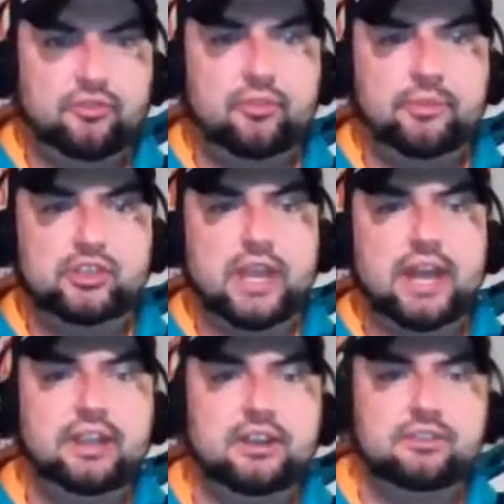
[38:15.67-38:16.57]
from the
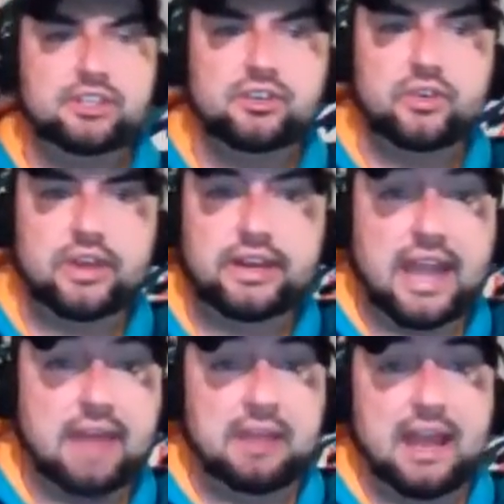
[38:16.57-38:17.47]
chat here too. And yeah,
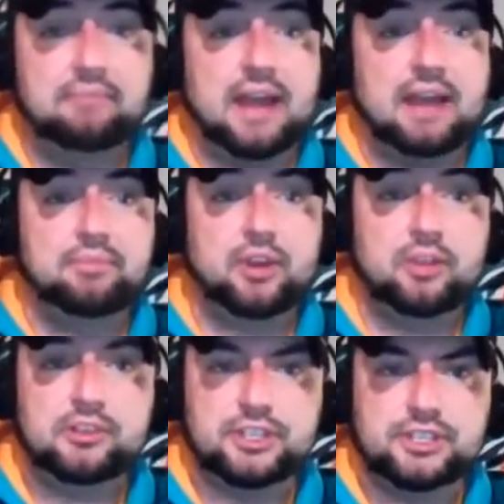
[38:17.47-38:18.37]
I mean, I pretty
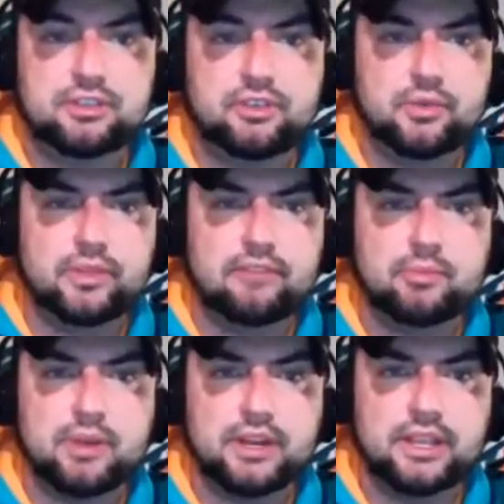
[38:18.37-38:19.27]
much disagree with
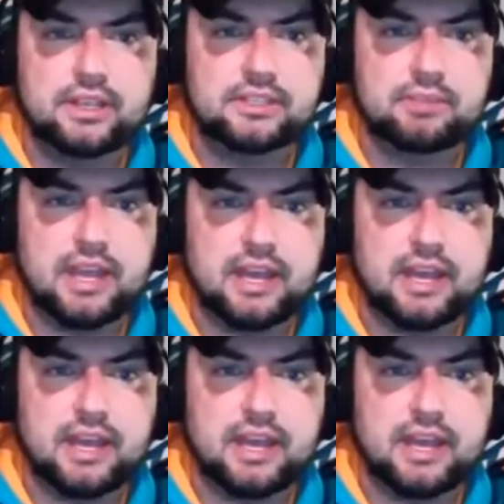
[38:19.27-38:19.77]
everybody, to be